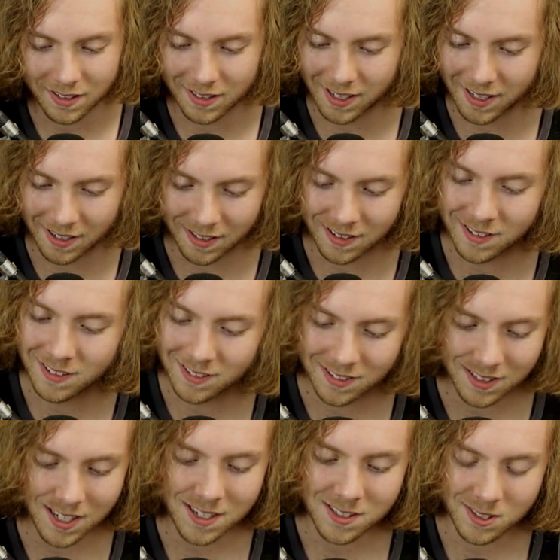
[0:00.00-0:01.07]
And
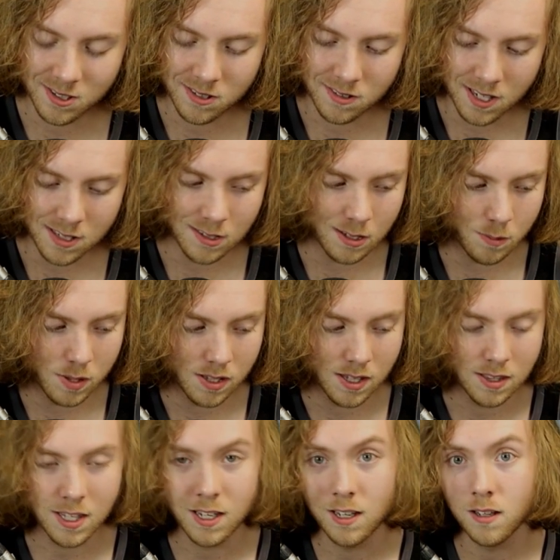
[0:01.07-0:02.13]
that's something that
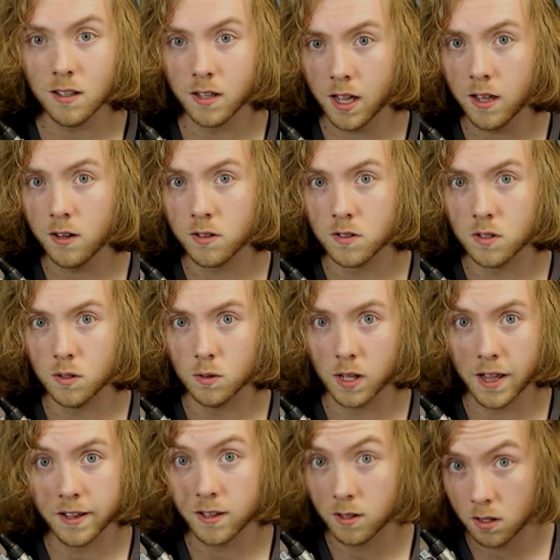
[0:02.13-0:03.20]
they need to cater to,
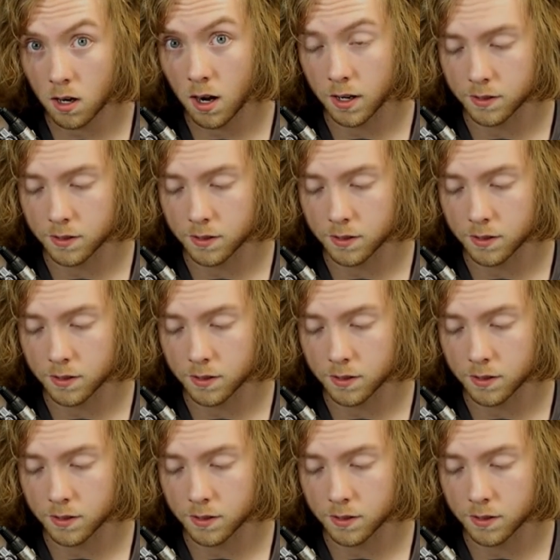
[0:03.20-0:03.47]
like it or not.